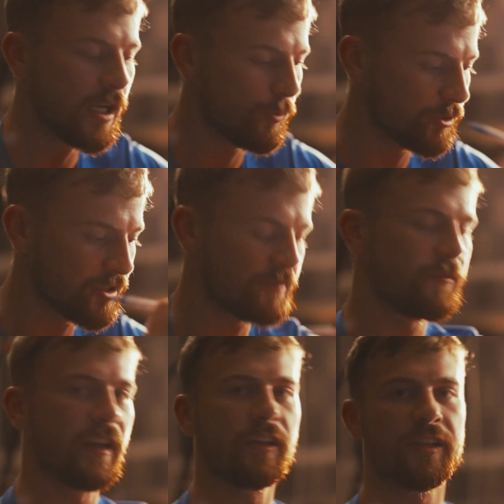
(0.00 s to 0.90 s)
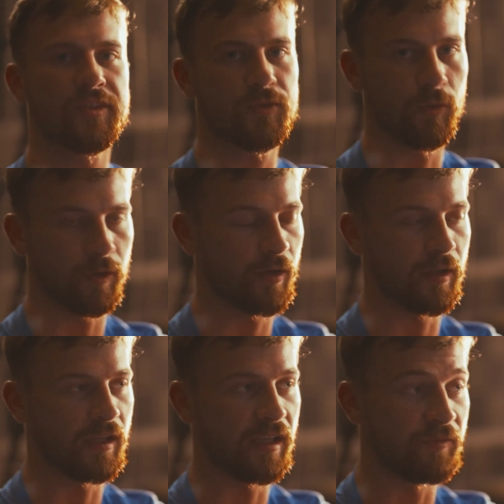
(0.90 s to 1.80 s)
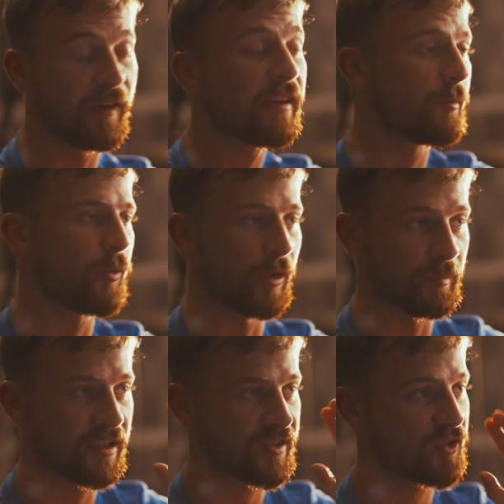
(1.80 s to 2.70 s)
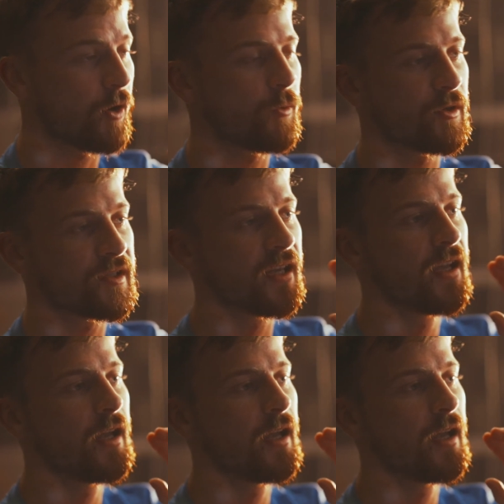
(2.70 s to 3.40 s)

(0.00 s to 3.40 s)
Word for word: which is very, in store, uh, very important because Star Wars